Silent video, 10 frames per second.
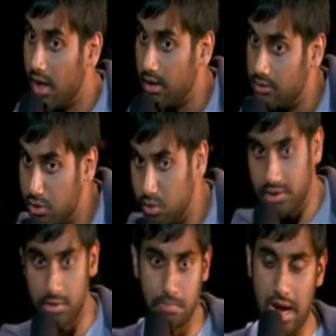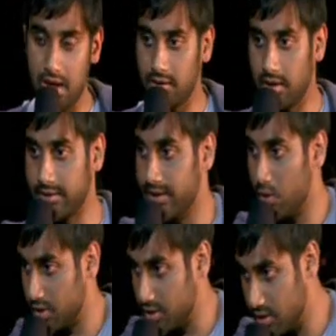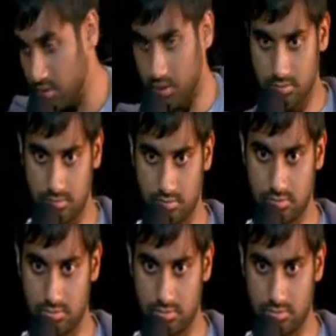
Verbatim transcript: a two liter bottle of Coca-Cola,